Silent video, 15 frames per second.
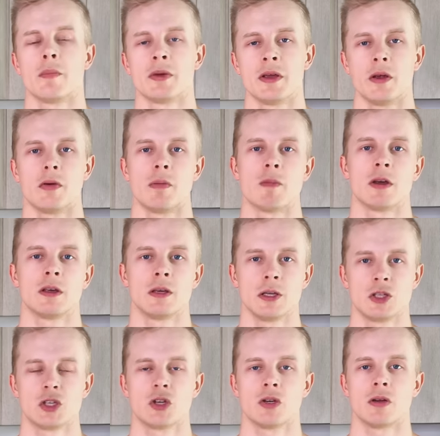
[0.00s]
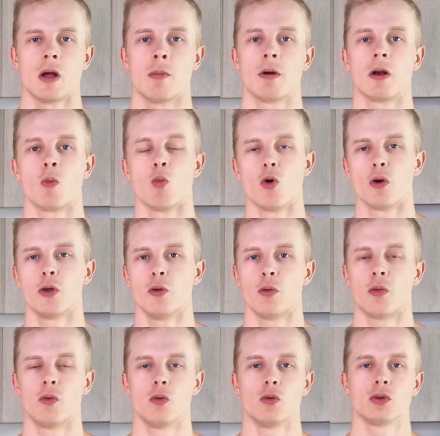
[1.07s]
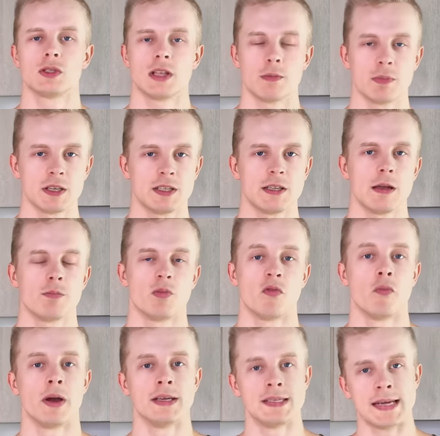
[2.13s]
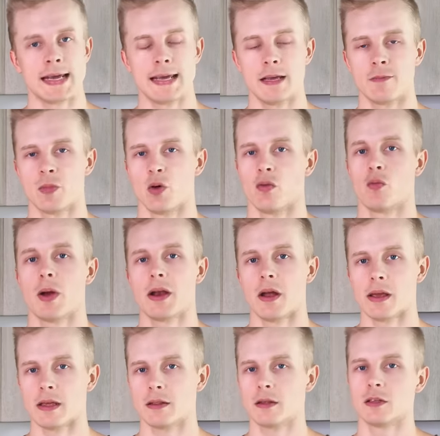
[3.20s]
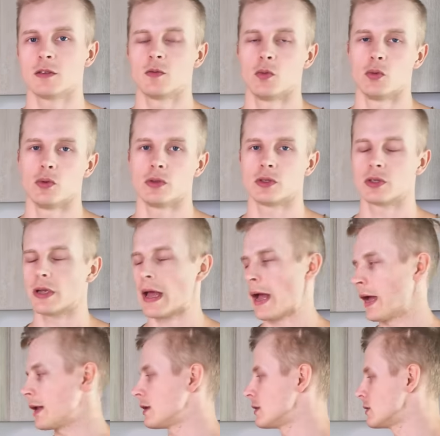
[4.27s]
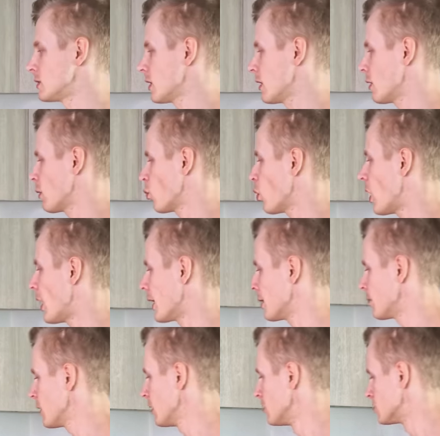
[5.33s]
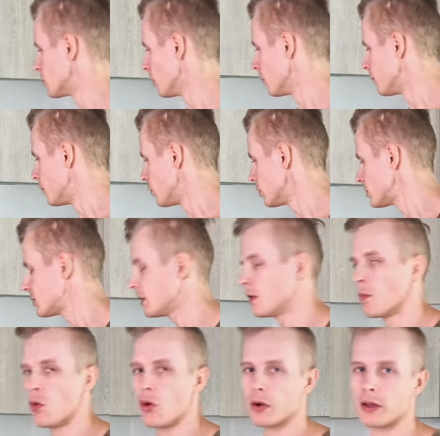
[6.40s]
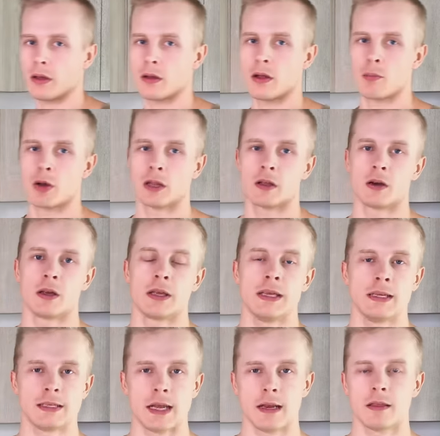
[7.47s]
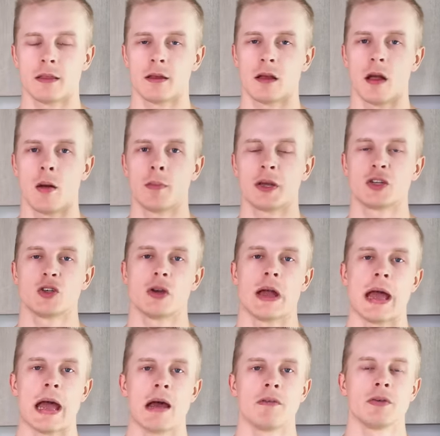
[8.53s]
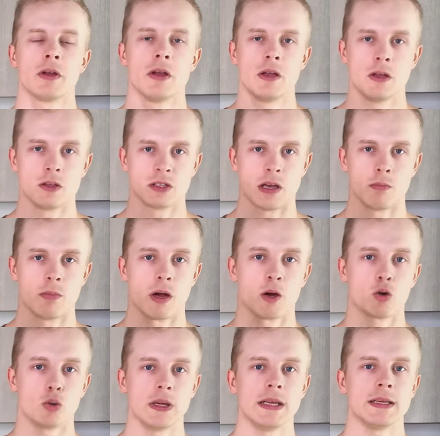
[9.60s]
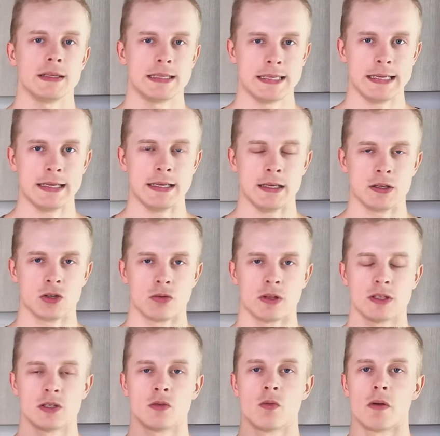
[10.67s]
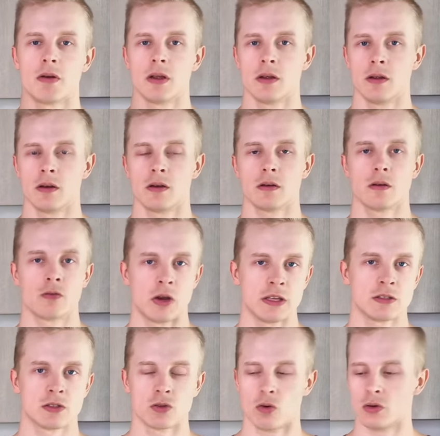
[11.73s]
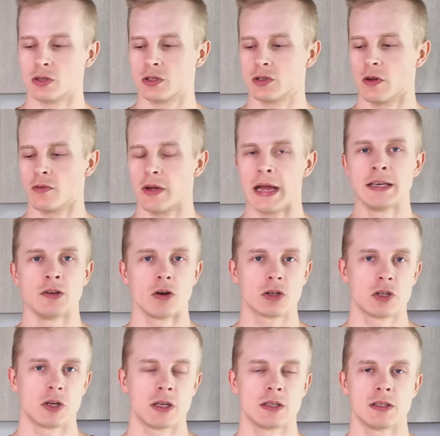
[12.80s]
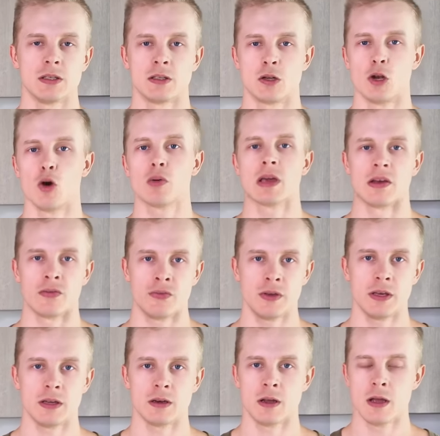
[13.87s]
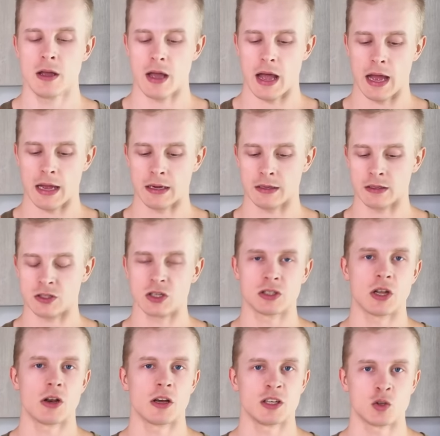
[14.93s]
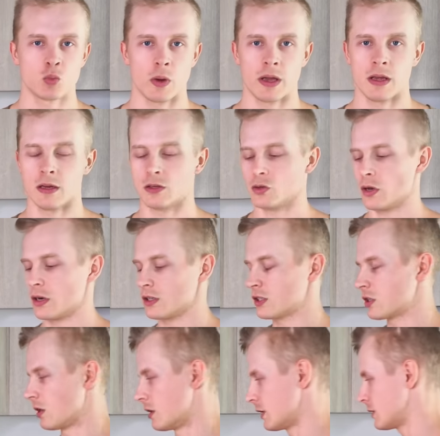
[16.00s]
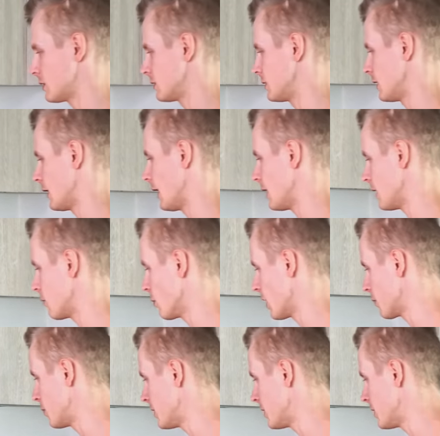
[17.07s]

I'm here in my kitchen, I'm gonna walk you through step by step of my day, of when I eat these foods and uh, why. So first in the morning I'm not gonna eat anything, I'm actually have some uh, green tea. So this is a very great source of antioxidants, it's low caffeine, and it's just a nice way to kind of start the day, in my